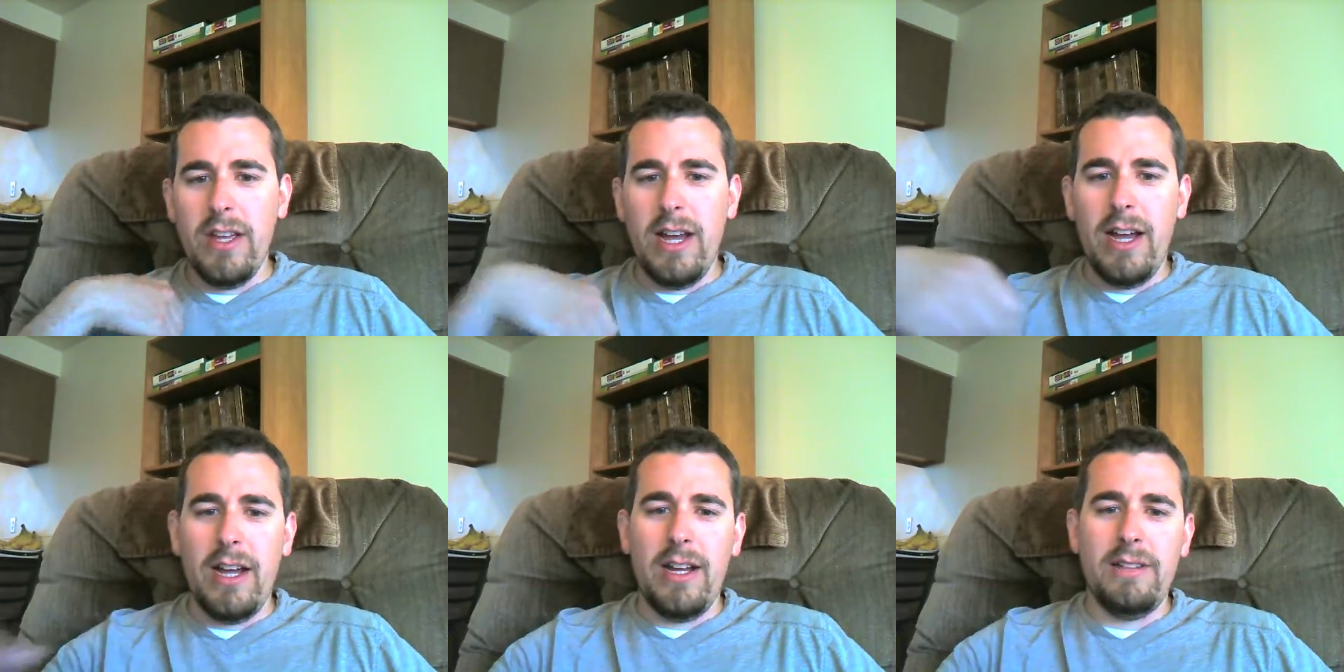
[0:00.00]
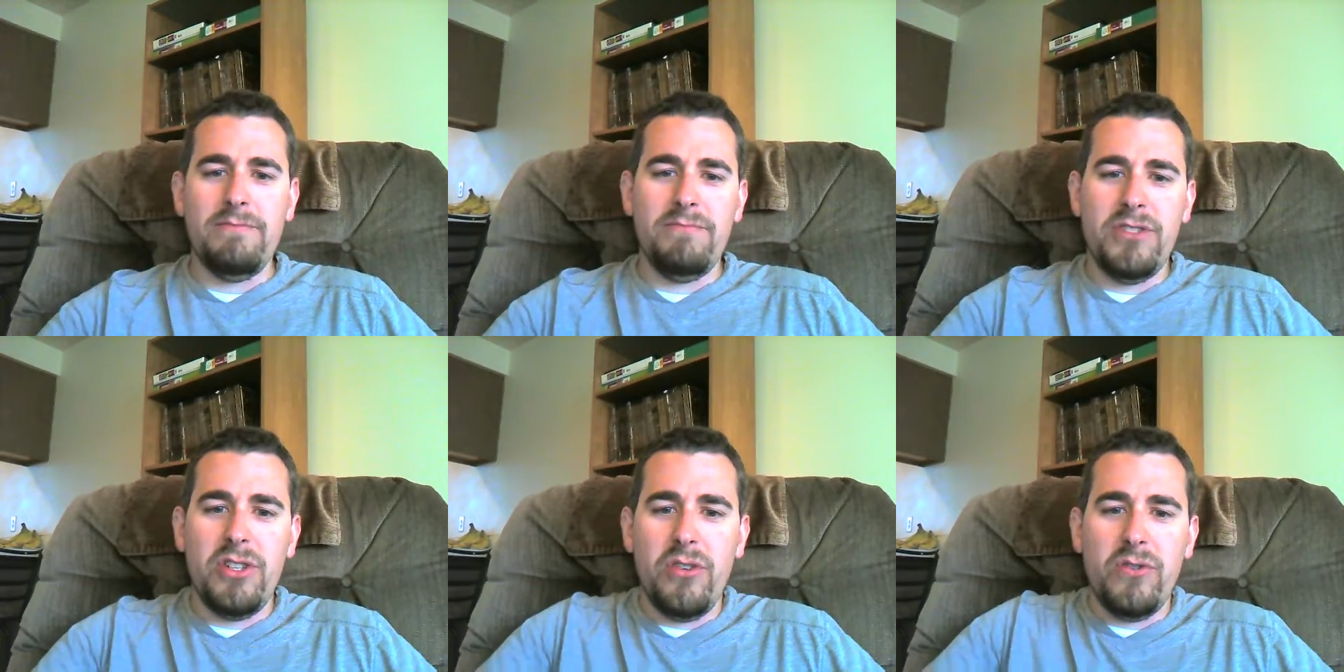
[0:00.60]
Um,
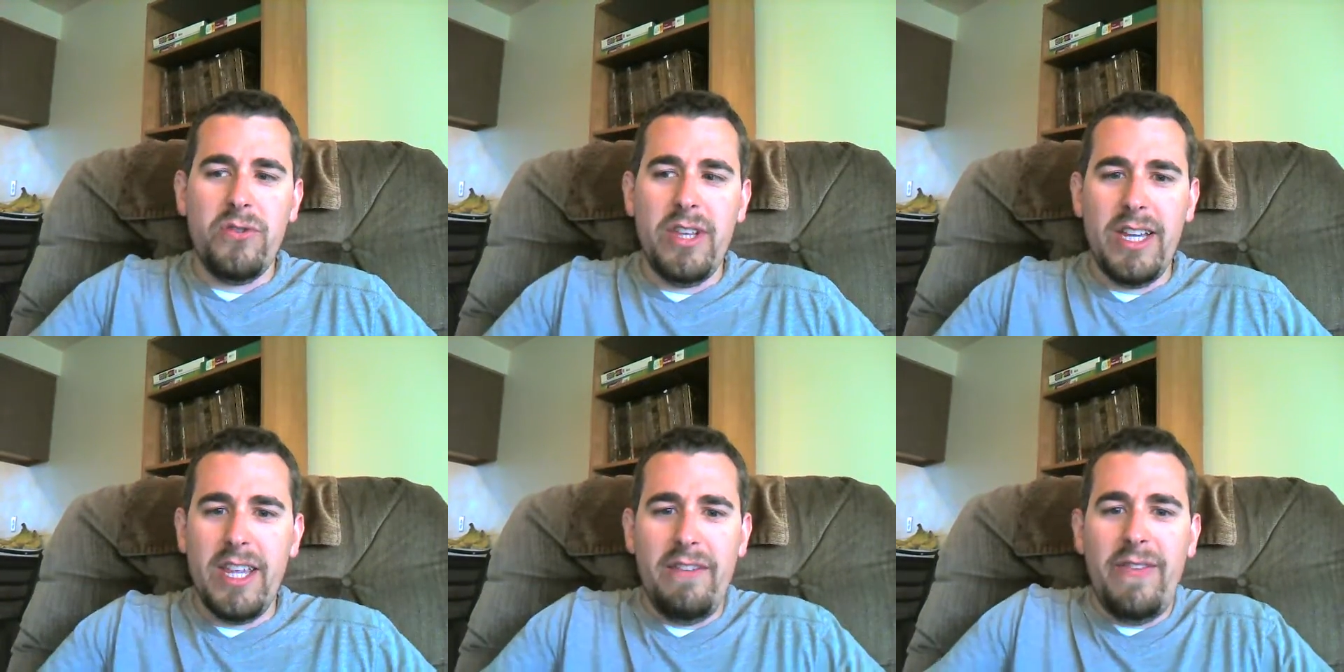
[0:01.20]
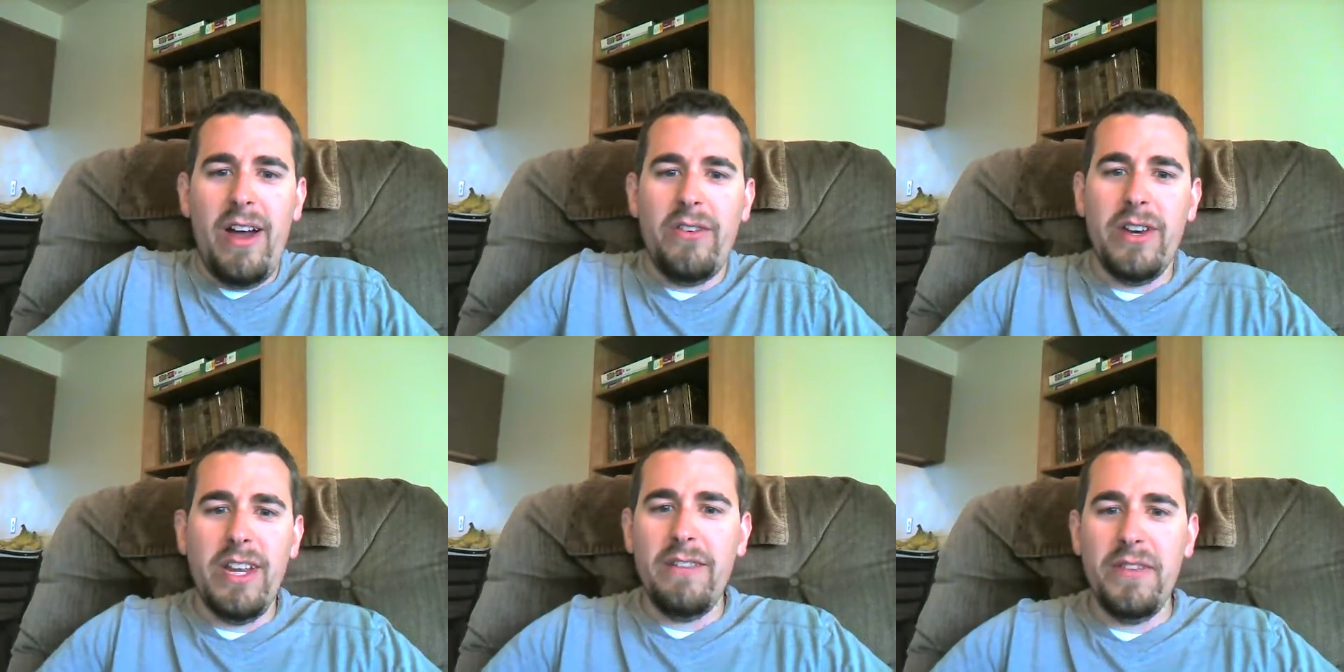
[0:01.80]
so like they found
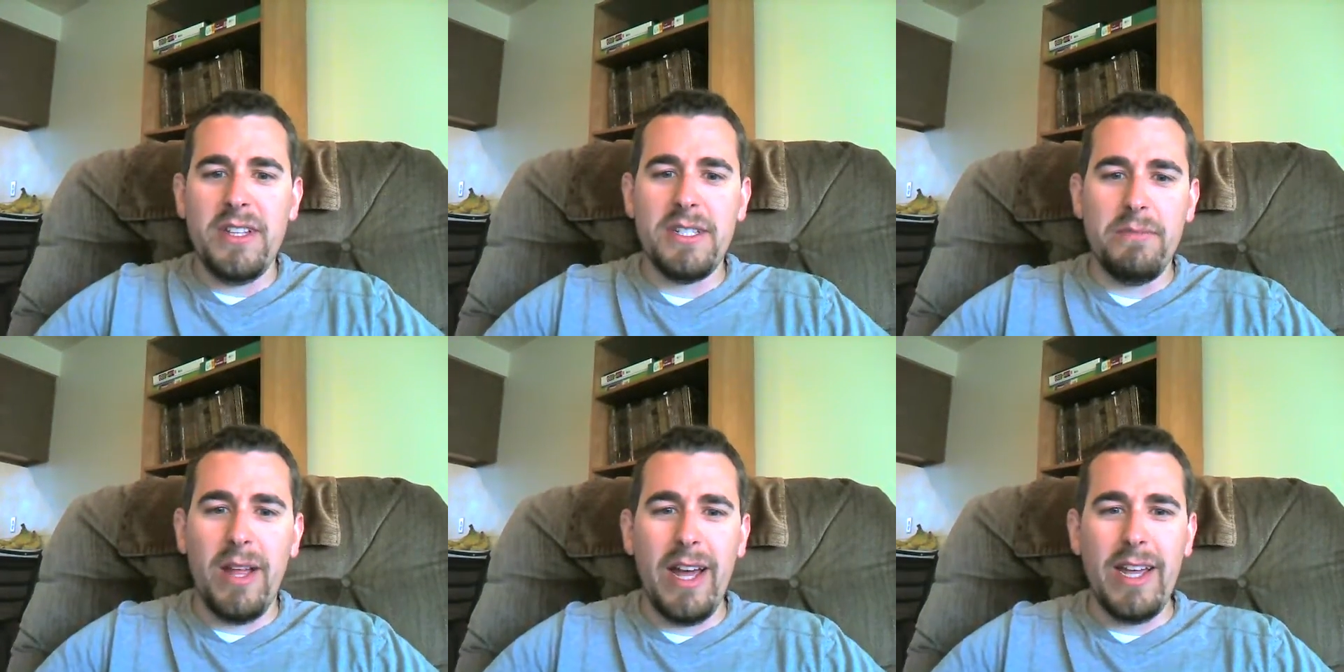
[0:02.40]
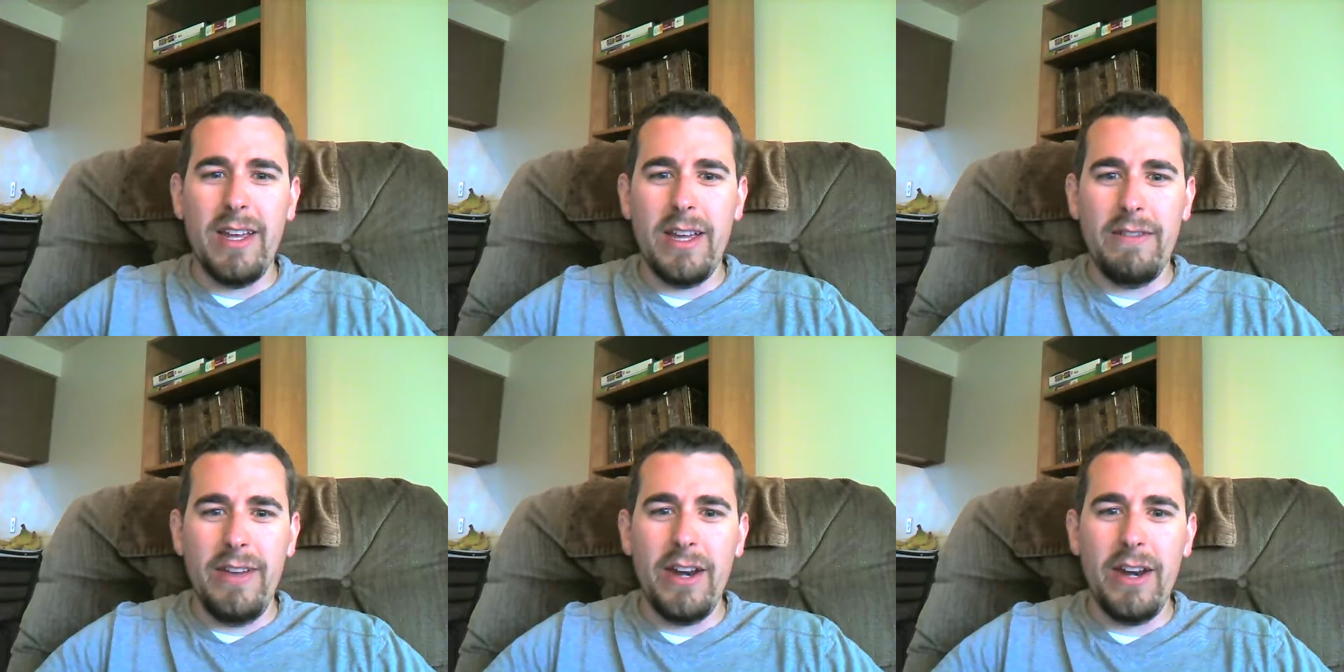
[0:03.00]
an infinite supply of